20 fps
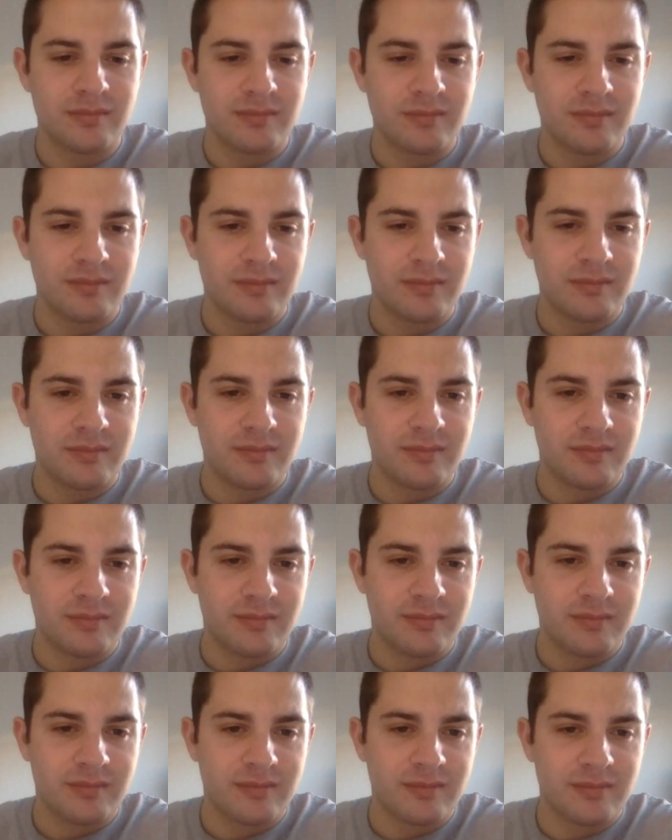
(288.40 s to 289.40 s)

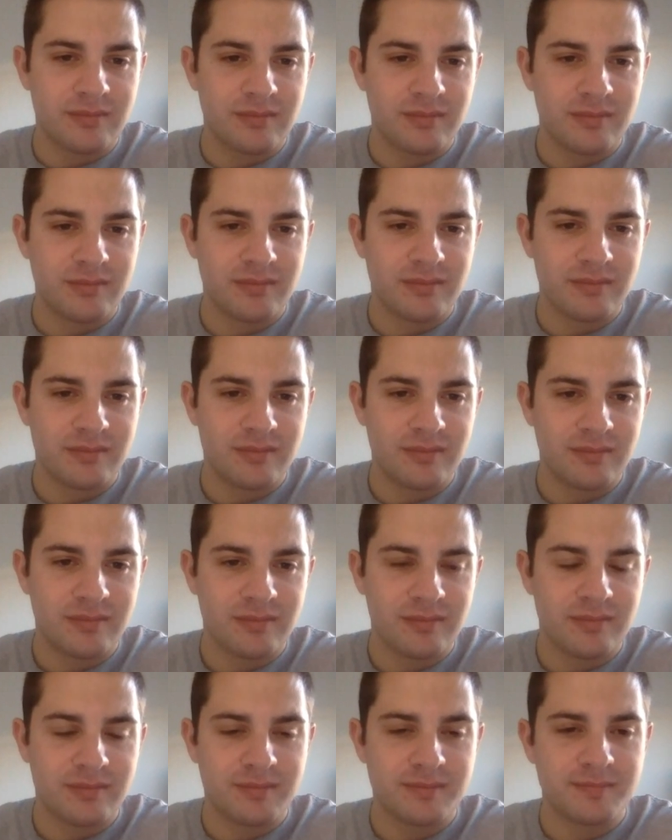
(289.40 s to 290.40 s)

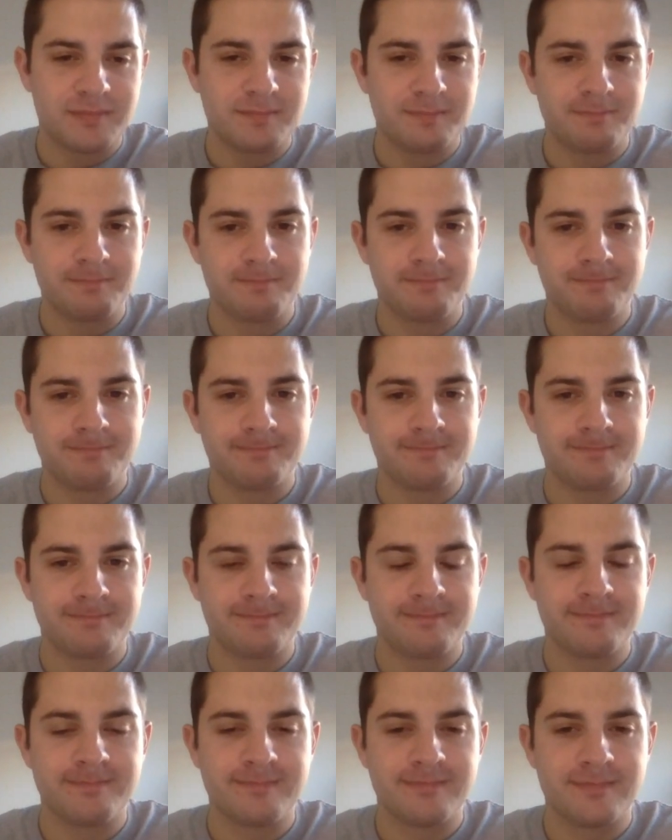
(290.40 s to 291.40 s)

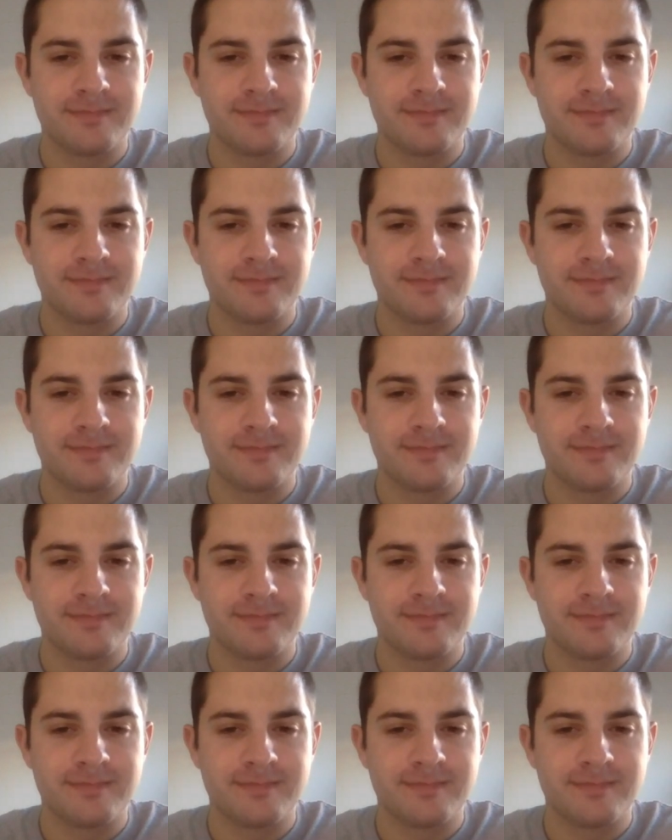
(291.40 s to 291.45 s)
This person isn't speaking.